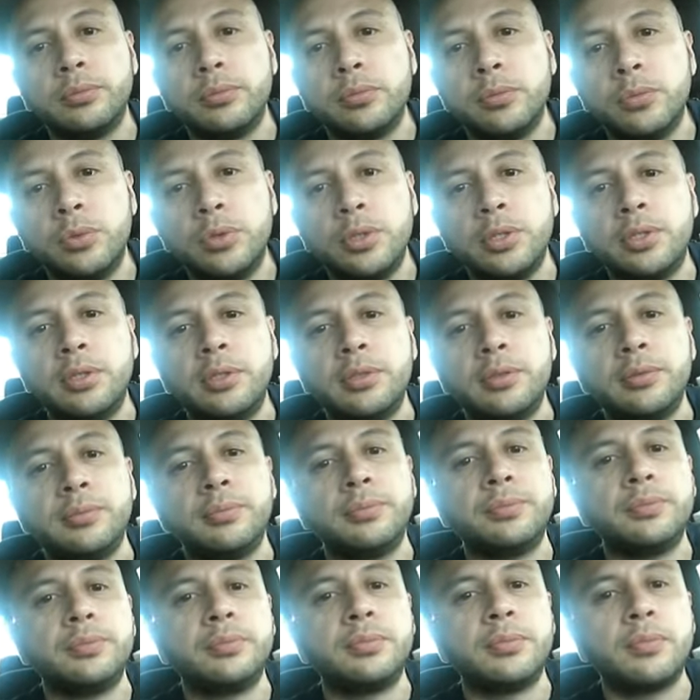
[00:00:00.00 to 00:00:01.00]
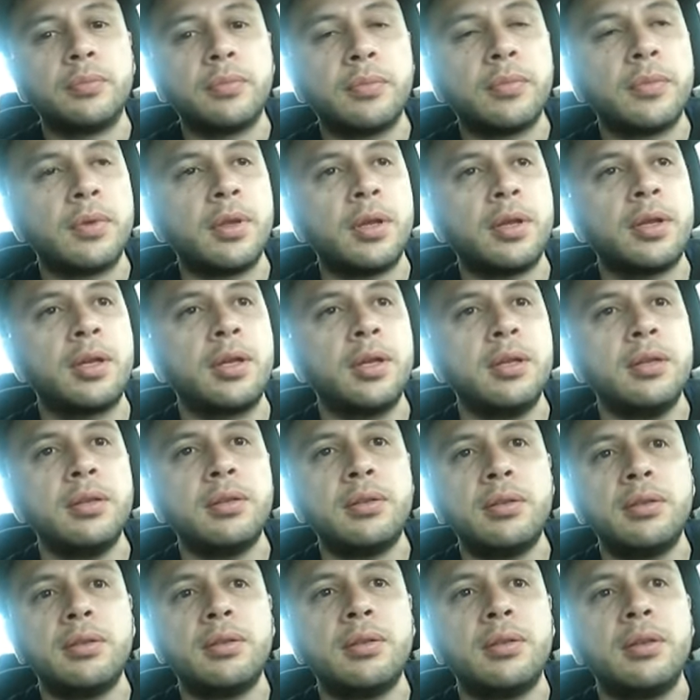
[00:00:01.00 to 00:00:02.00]
Which, I
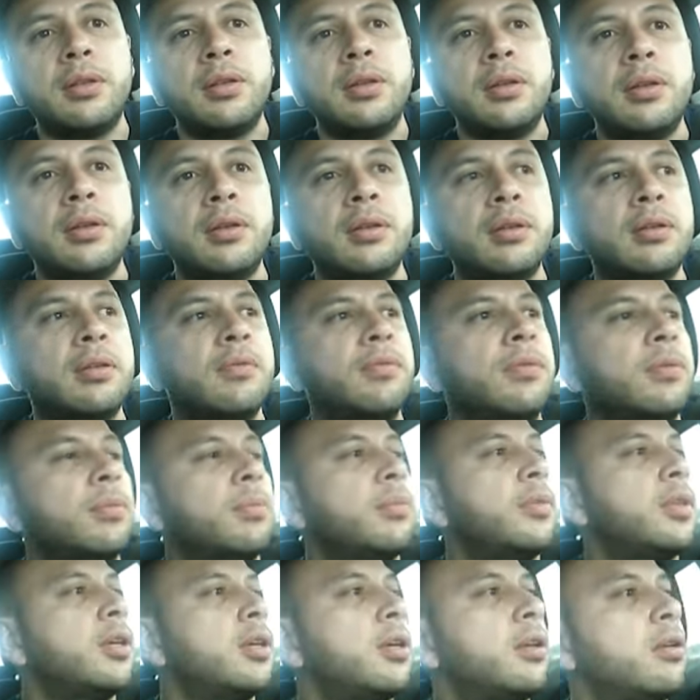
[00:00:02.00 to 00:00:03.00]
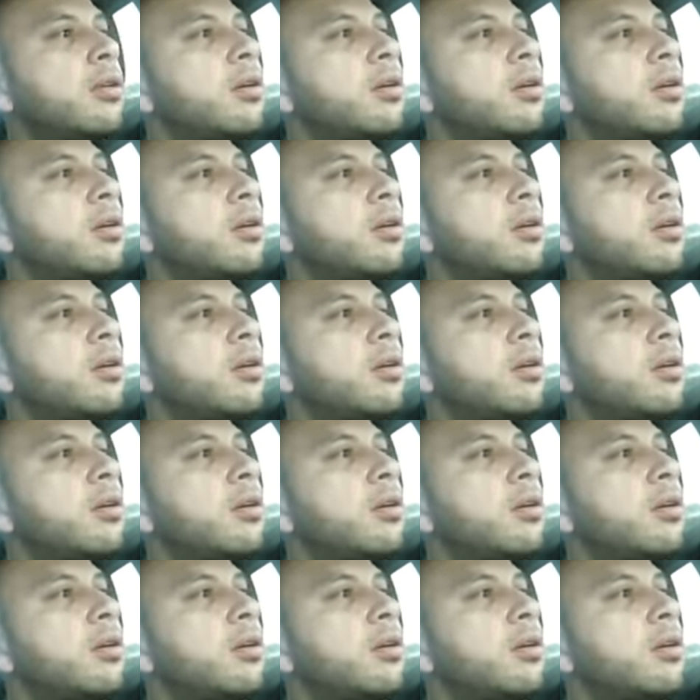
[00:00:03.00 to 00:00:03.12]
guess, then from then